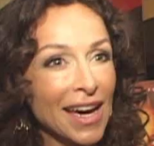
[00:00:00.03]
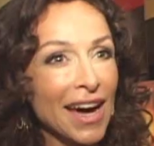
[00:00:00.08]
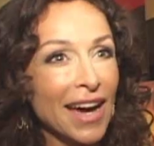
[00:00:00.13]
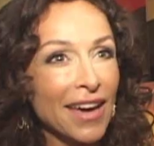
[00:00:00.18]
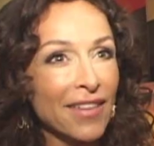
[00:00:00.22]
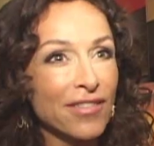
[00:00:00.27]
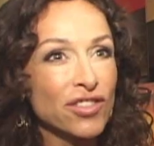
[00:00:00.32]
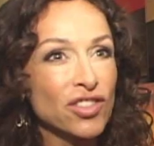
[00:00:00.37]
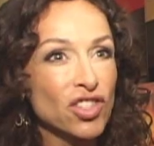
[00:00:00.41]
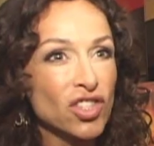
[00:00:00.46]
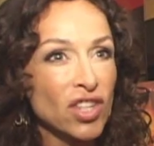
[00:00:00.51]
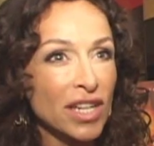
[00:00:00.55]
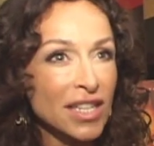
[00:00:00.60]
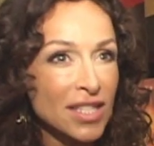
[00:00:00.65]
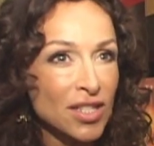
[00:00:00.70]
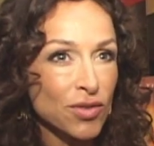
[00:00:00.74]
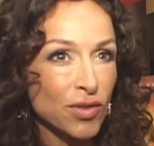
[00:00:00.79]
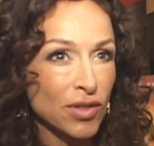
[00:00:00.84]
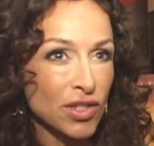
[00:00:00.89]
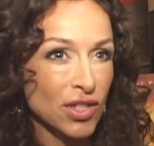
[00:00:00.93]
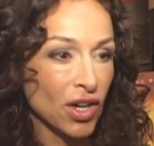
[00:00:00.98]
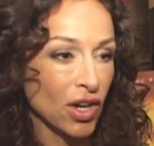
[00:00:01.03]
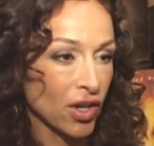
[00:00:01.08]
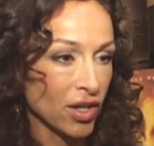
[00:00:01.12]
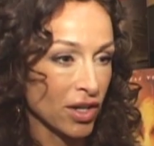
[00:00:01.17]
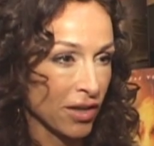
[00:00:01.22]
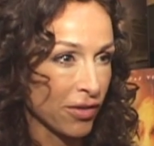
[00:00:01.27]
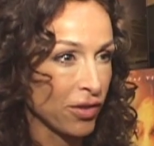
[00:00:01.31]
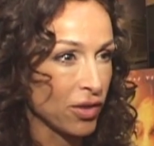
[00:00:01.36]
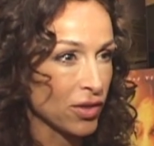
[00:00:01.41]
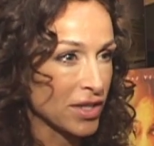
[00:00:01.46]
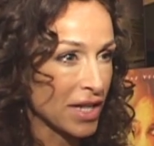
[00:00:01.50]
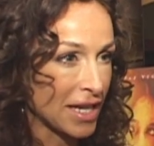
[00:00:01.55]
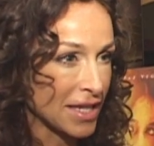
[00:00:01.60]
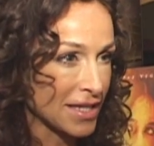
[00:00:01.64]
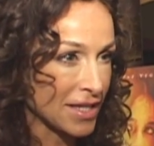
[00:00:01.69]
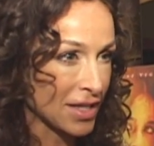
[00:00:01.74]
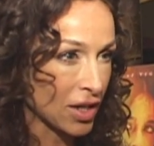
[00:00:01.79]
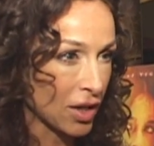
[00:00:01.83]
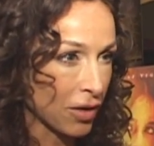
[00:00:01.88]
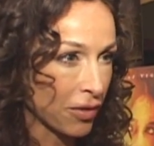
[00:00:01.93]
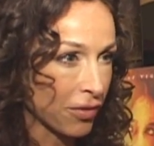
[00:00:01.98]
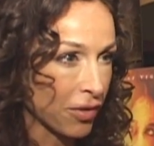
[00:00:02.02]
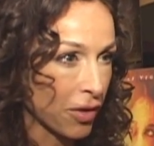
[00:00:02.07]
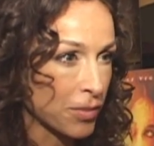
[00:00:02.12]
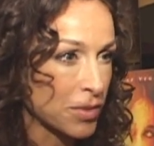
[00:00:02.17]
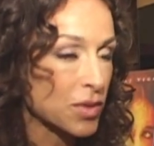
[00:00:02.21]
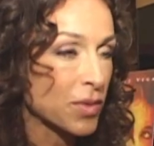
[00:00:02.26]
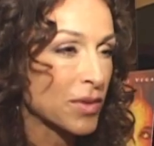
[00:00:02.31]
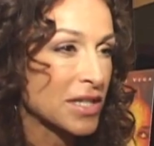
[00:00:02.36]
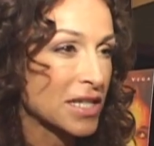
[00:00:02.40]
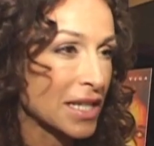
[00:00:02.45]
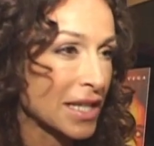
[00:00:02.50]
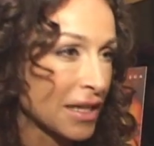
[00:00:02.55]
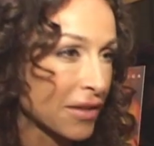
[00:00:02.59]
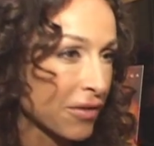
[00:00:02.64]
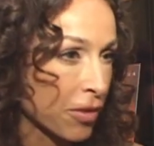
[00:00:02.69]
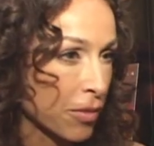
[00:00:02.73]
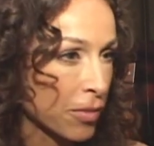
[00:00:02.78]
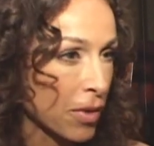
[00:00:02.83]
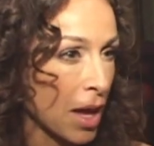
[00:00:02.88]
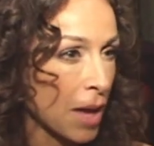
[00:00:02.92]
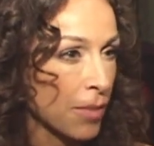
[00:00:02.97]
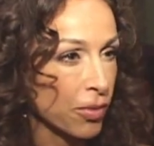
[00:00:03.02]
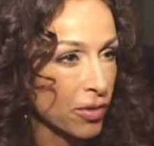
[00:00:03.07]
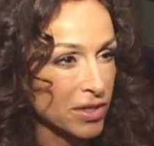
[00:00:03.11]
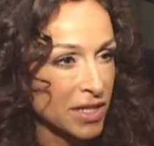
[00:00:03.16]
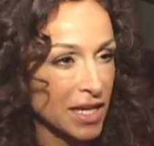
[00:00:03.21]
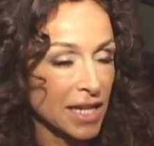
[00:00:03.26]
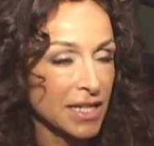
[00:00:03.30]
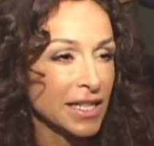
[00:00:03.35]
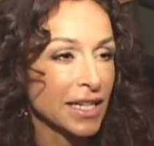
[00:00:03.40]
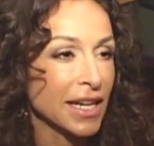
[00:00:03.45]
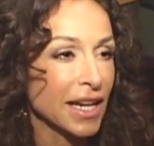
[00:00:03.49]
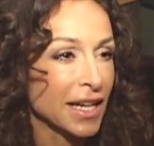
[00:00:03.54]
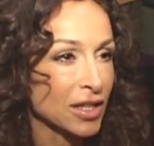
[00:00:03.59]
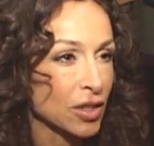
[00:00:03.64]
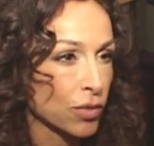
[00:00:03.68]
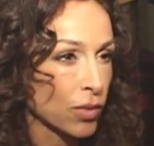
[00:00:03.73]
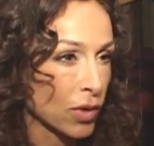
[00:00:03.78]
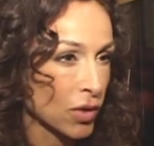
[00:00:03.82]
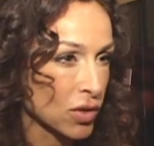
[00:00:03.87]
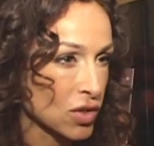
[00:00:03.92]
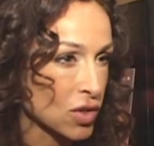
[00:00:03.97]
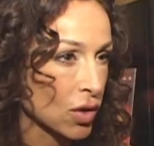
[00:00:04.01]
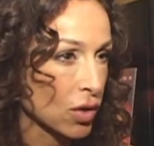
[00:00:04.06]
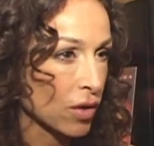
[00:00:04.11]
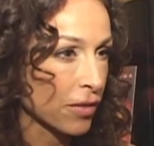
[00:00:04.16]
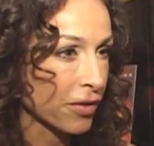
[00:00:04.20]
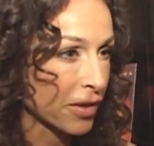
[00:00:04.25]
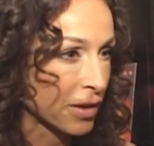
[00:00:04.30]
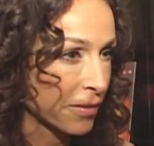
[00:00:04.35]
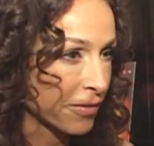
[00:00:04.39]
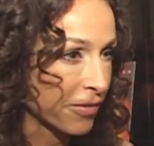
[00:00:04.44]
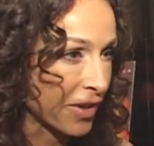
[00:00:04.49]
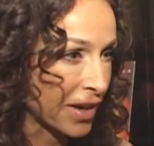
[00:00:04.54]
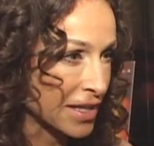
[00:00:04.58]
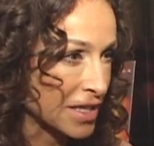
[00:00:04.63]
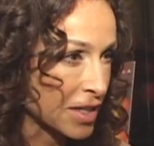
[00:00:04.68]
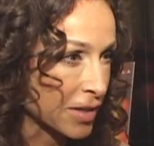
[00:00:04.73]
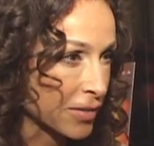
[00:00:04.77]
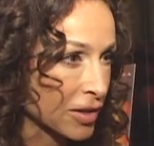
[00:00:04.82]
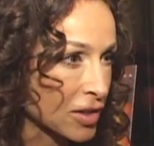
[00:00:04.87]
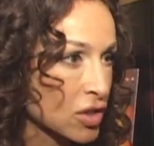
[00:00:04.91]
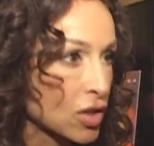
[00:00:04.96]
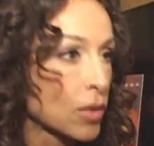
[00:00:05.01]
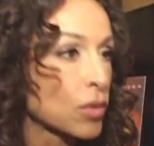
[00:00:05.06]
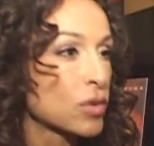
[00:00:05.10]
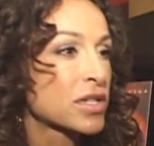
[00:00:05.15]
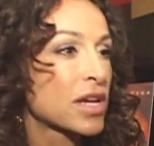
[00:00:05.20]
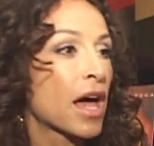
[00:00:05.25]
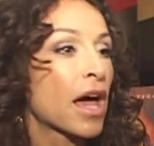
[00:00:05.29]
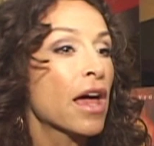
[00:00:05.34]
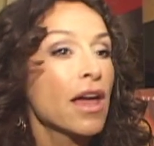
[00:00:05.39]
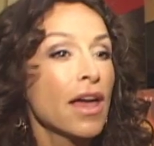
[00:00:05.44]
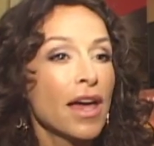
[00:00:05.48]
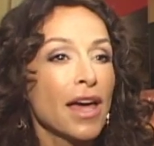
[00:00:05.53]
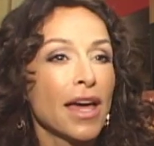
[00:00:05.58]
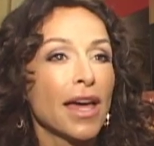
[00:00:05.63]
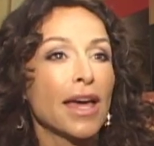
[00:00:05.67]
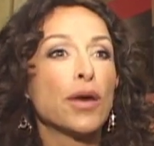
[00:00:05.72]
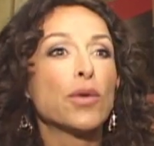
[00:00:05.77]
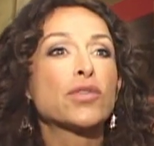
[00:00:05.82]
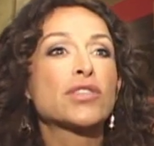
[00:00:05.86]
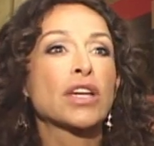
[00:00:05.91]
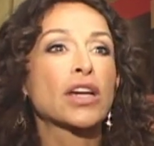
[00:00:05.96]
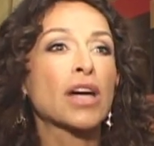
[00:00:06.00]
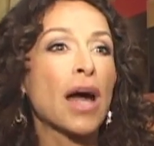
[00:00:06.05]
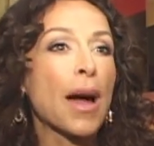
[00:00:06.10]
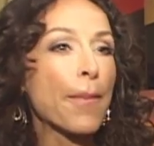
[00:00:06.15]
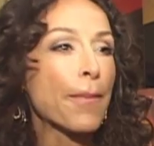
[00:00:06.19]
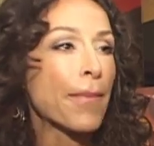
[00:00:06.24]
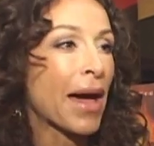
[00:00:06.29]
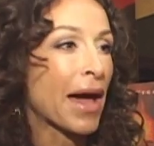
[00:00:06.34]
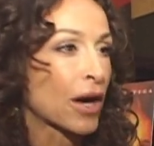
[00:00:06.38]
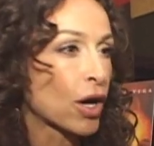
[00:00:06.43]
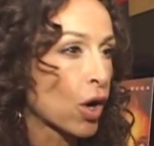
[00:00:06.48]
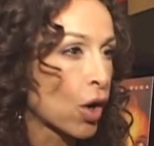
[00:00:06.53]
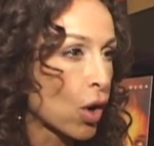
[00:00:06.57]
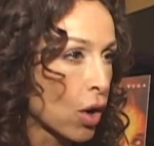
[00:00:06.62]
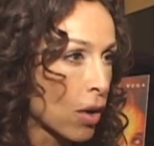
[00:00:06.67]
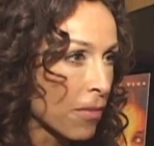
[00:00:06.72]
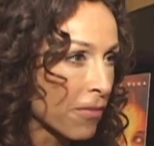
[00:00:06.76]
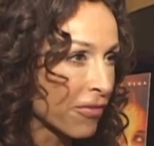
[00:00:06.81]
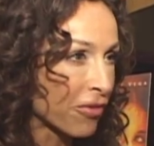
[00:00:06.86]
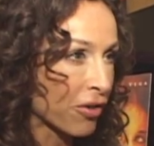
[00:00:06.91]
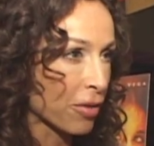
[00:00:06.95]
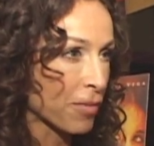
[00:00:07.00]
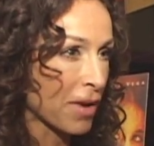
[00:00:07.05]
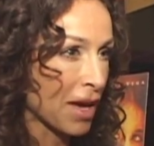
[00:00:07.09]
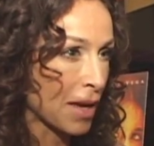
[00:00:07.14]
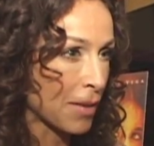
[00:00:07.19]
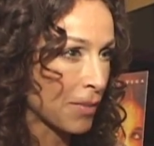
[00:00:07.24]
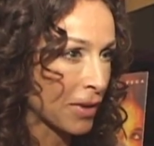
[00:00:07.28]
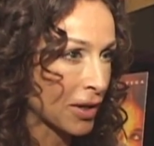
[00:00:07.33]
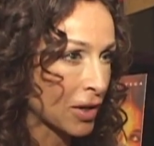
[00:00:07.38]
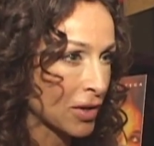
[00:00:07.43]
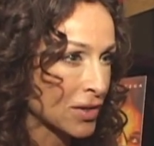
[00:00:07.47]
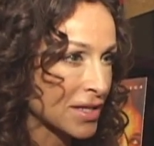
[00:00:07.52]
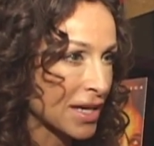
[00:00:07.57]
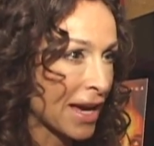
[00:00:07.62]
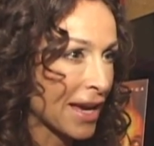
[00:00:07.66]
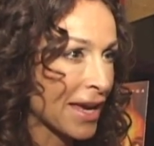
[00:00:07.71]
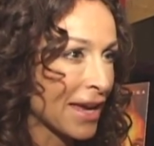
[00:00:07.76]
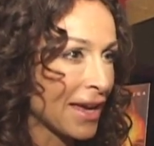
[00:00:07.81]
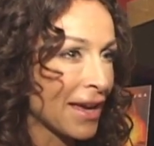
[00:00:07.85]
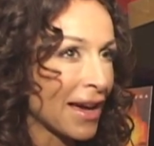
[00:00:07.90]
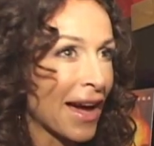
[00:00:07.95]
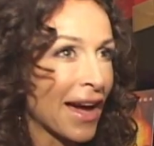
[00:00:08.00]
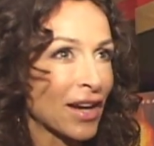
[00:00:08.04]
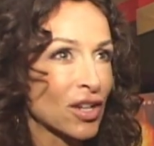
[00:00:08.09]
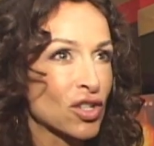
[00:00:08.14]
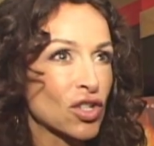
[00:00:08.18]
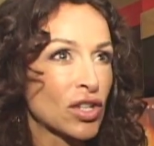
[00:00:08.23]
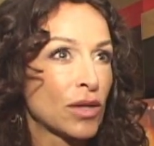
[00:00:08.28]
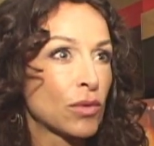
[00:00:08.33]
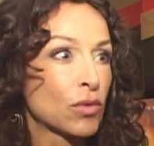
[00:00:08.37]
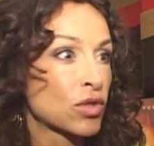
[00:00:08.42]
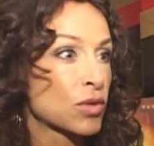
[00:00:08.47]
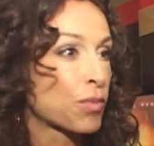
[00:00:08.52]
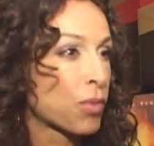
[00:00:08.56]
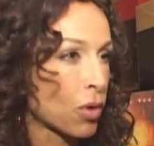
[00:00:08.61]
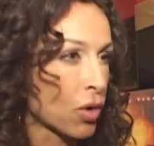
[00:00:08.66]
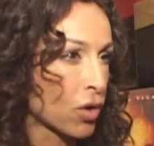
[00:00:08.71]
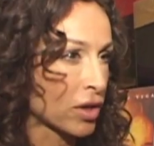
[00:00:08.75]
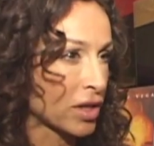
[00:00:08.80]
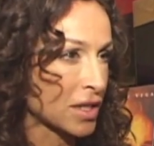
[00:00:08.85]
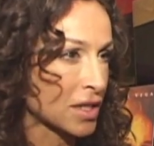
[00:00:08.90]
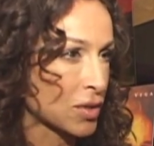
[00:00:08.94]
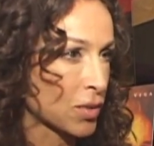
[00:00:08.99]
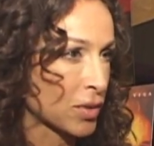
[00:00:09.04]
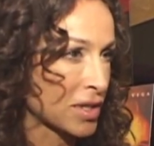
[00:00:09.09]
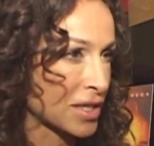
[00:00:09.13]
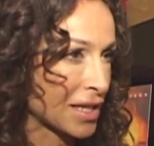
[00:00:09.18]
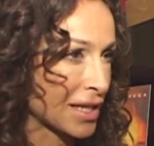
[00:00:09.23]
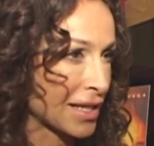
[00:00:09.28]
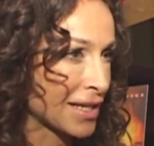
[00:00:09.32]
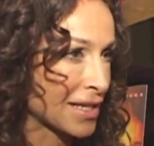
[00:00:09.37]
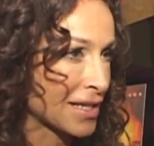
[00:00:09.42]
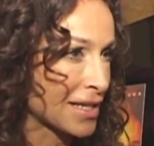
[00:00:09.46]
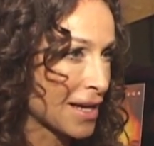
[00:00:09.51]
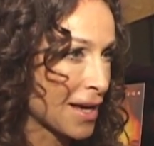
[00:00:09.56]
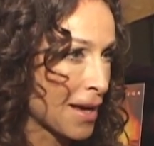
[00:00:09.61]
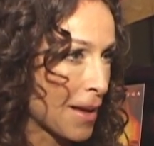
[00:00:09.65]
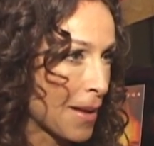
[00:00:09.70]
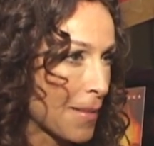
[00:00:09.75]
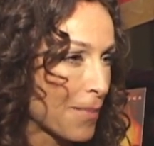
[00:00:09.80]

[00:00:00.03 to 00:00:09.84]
I've just returned a few days ago from Switzerland from uh, presenting at the Rose d'Or Film Festival. So it was a it was a comeback home for me because I actually was born in Switzerland.